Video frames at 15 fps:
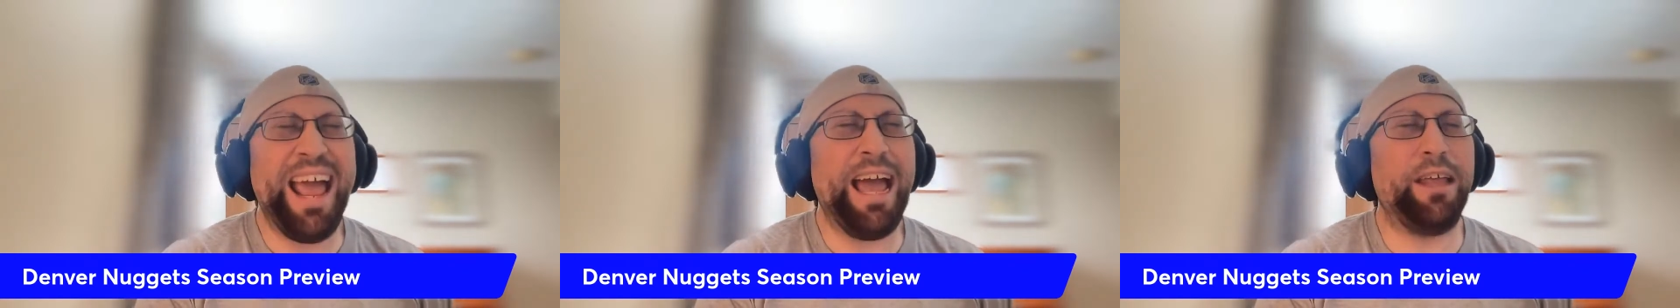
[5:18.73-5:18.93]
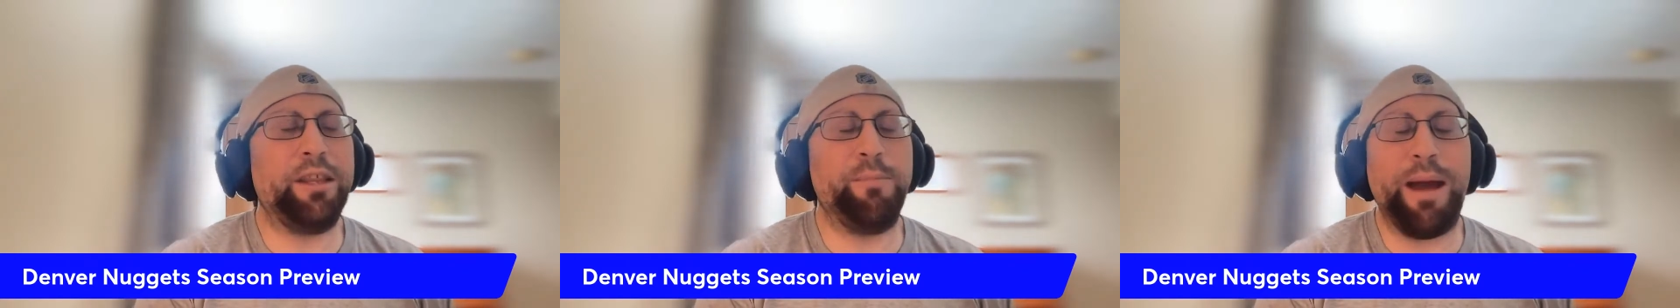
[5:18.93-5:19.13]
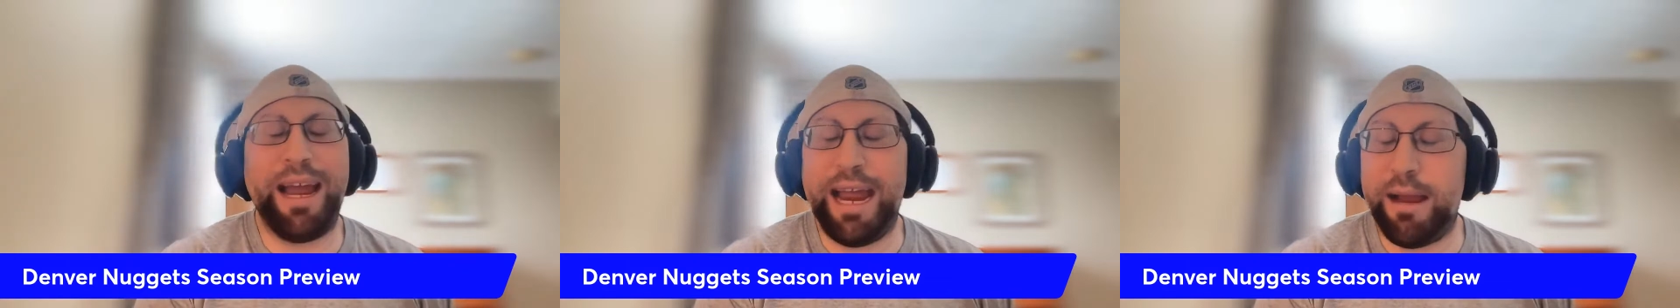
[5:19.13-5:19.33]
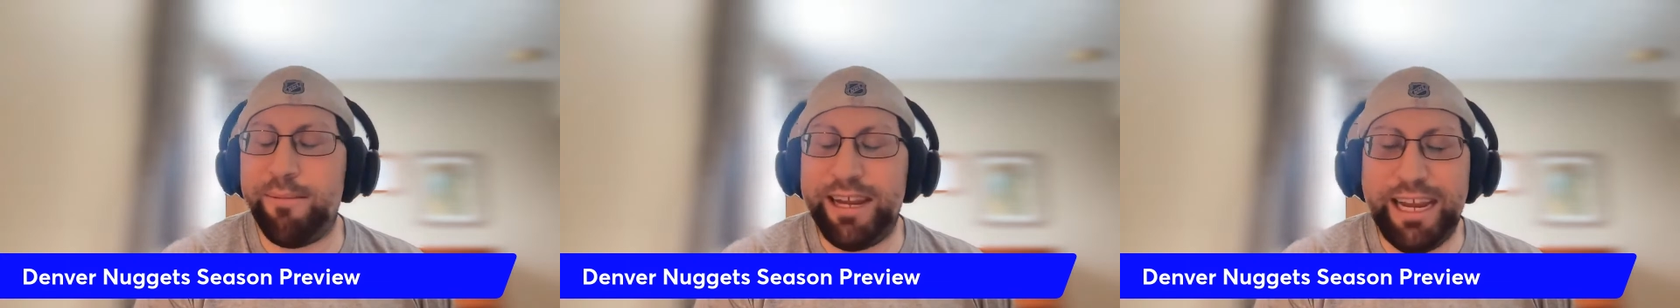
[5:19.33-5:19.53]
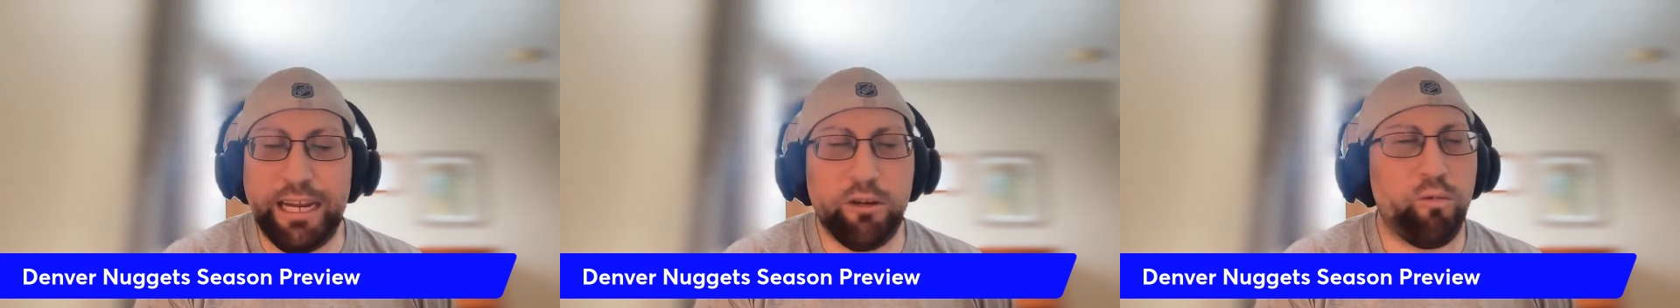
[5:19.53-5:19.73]
and the
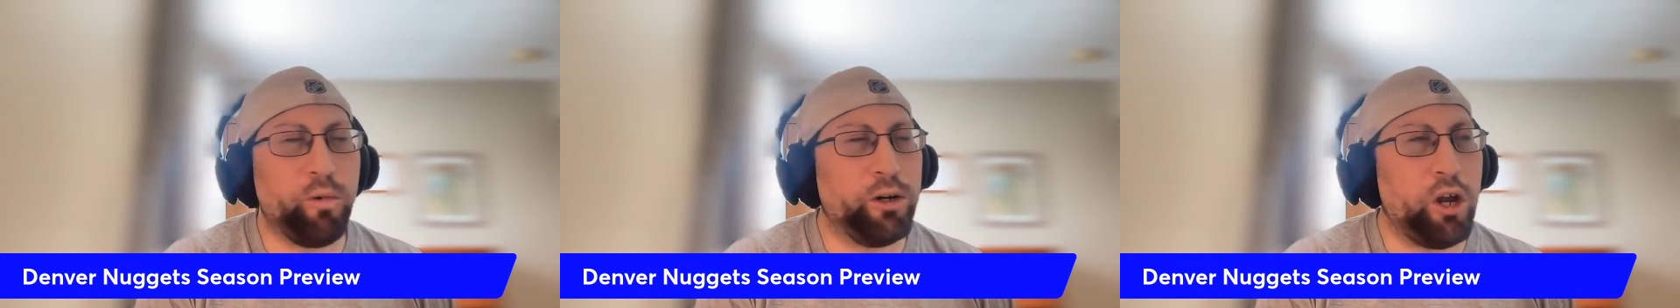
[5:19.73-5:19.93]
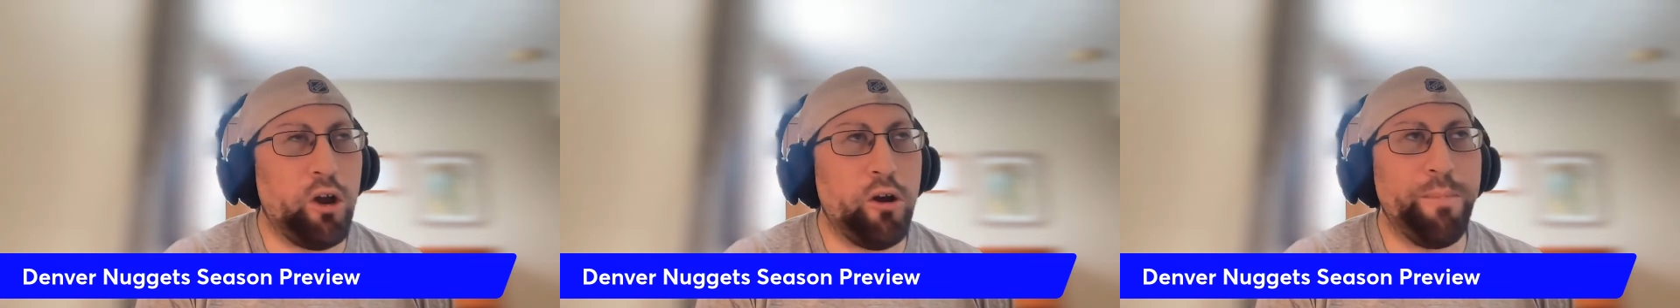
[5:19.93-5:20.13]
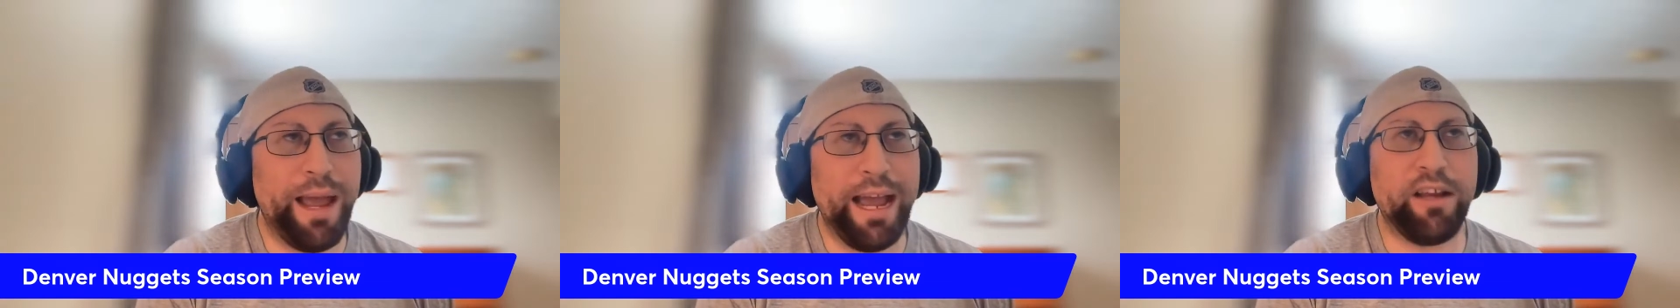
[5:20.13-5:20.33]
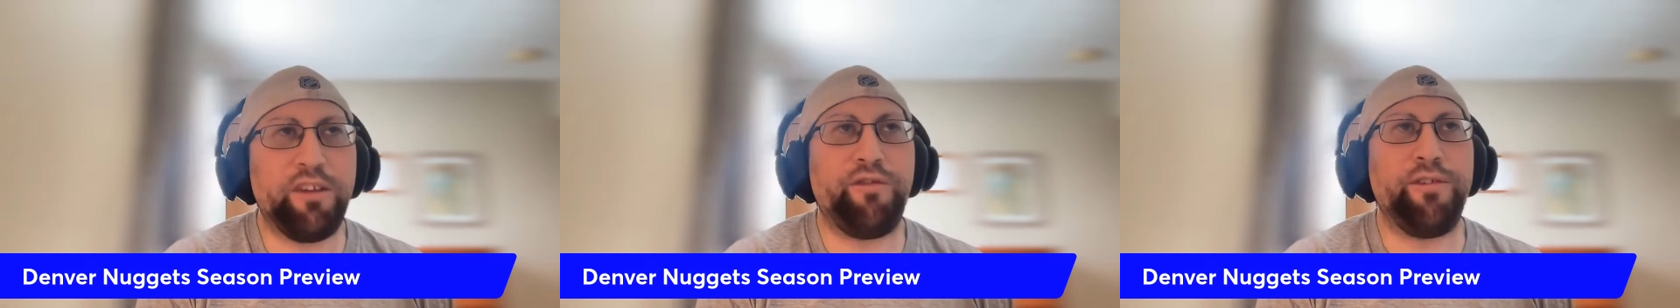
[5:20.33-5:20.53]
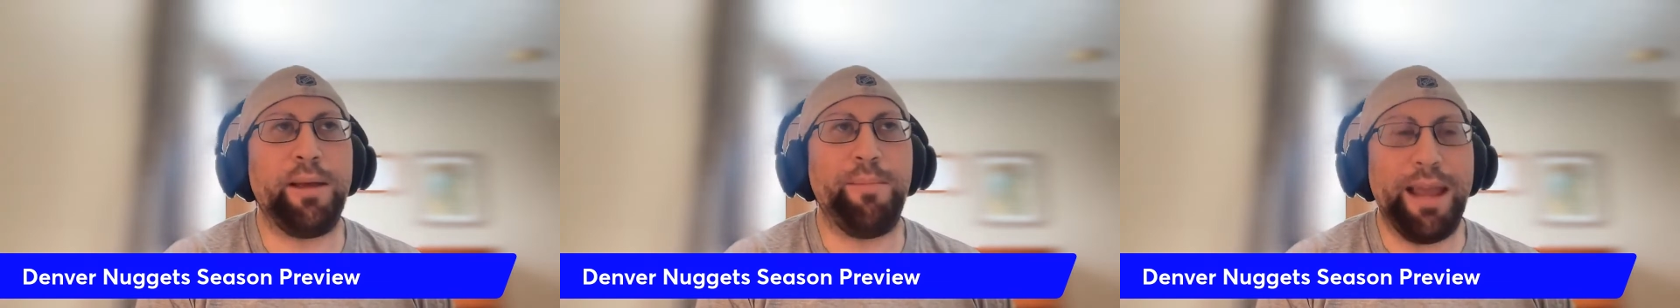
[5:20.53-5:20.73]
Miami Heat were no match
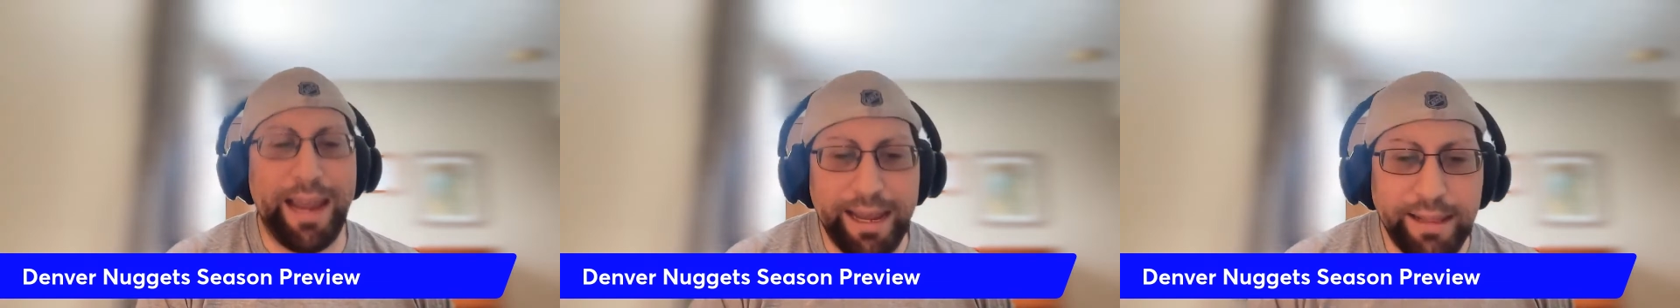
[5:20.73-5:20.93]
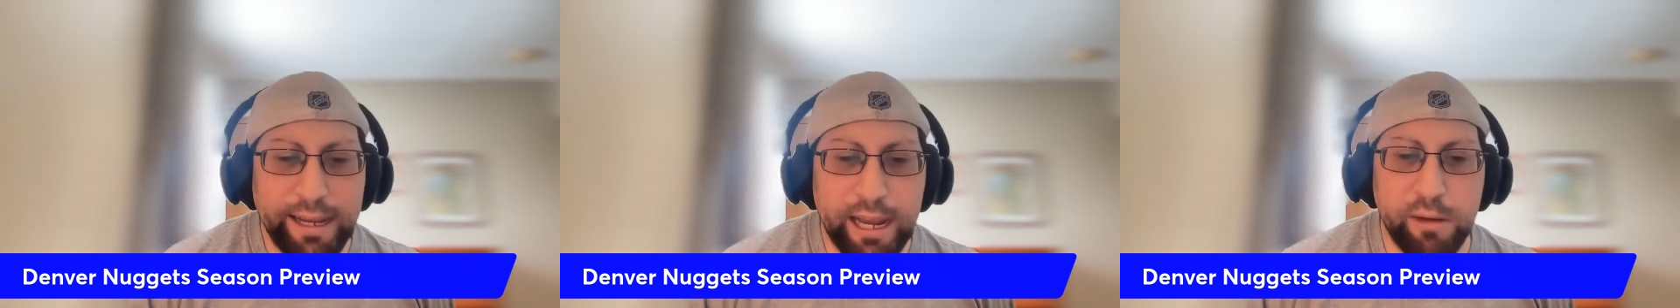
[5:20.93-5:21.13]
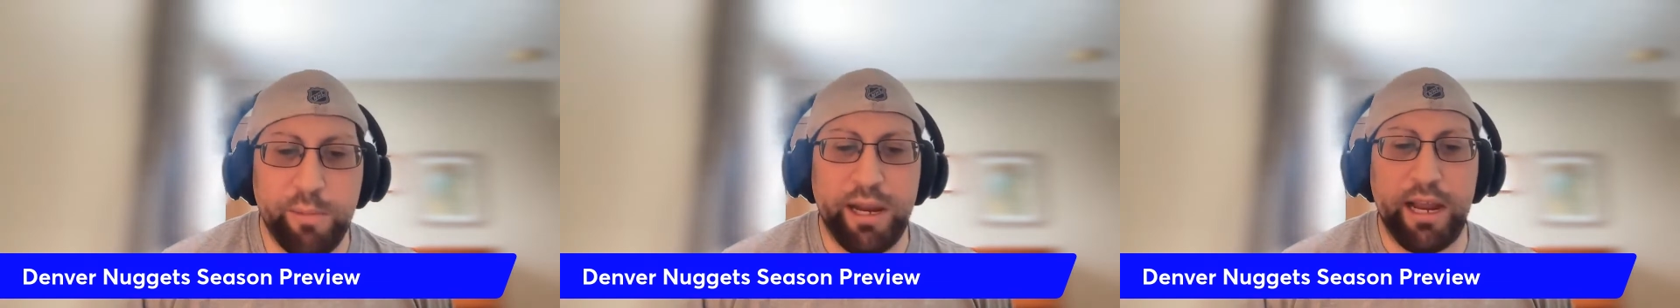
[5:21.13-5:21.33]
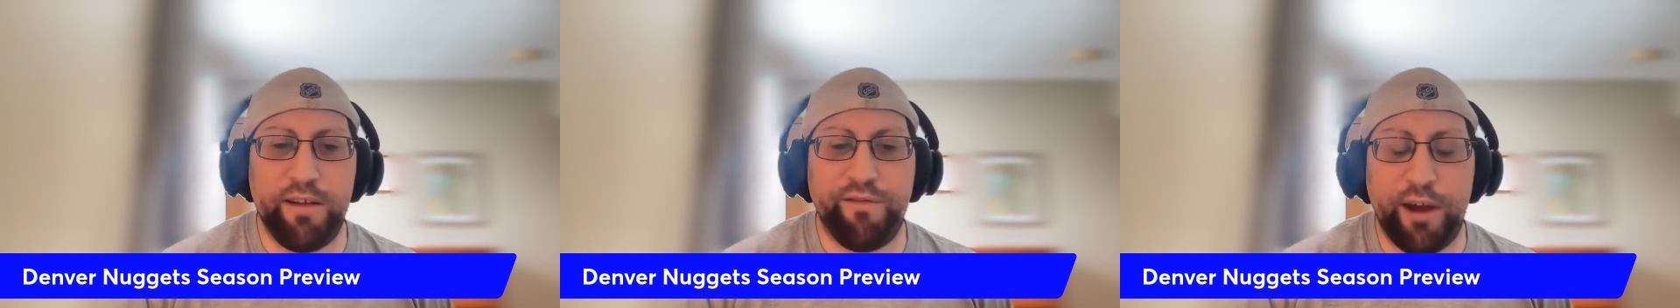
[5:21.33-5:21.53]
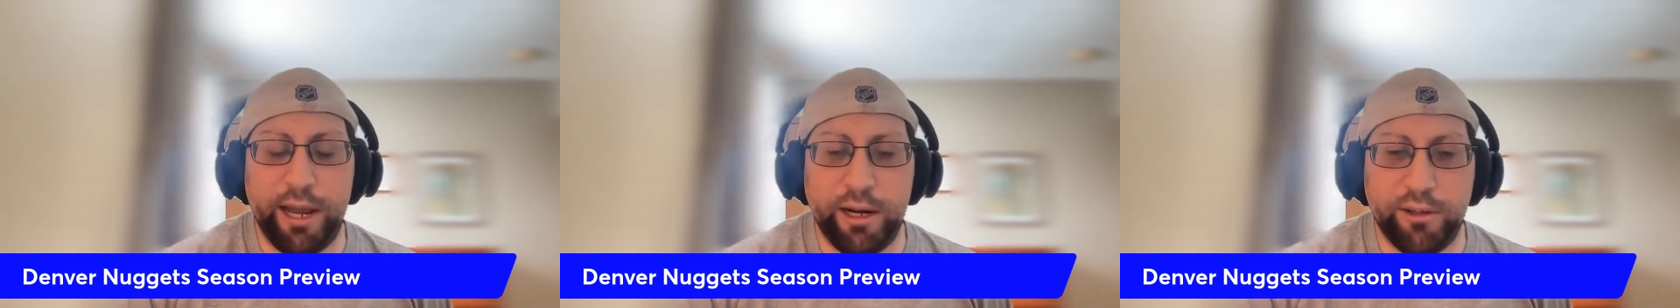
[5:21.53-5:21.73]
for them in the NBA
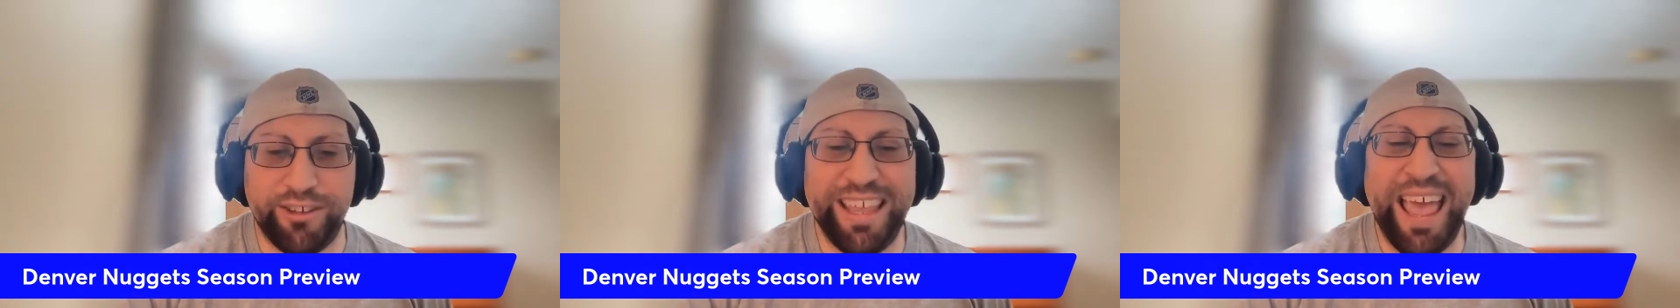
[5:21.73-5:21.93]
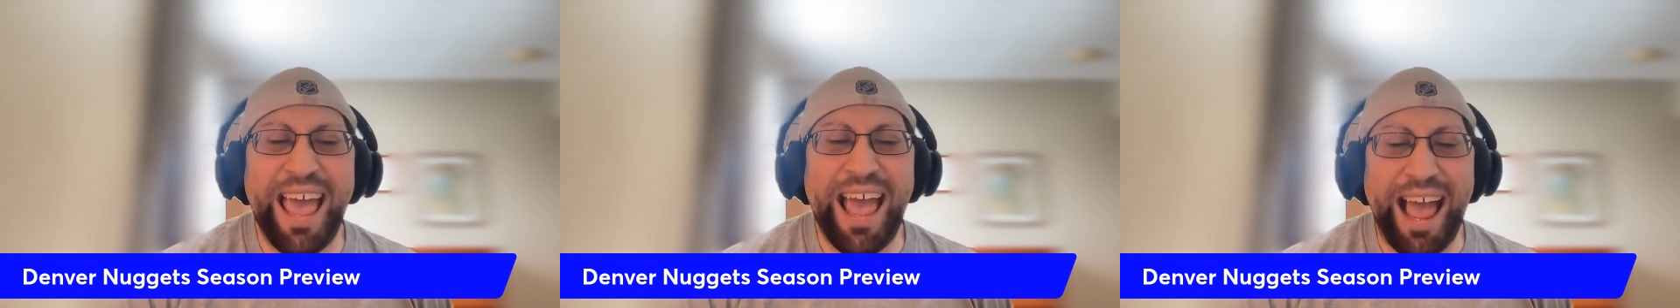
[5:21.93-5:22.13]
Finals